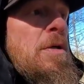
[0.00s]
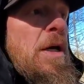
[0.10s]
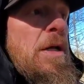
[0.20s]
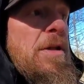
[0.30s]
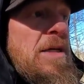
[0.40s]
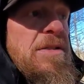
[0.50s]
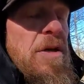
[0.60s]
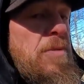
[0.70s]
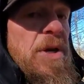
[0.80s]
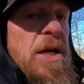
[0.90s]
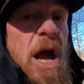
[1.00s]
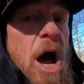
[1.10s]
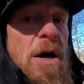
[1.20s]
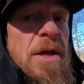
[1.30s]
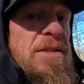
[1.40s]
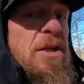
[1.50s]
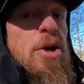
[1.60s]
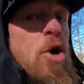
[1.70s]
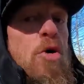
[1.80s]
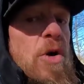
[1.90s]
And that's something, that's a
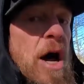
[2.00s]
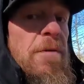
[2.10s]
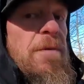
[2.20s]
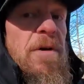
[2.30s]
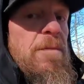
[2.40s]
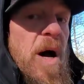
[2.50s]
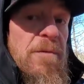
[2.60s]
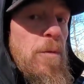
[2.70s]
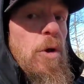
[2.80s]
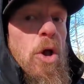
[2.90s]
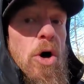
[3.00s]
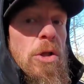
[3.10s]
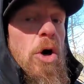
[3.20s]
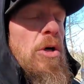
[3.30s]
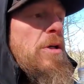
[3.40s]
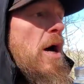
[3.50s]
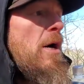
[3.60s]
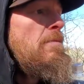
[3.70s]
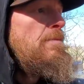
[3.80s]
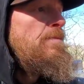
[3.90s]
code I've lived by for a long, long
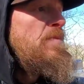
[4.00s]
time.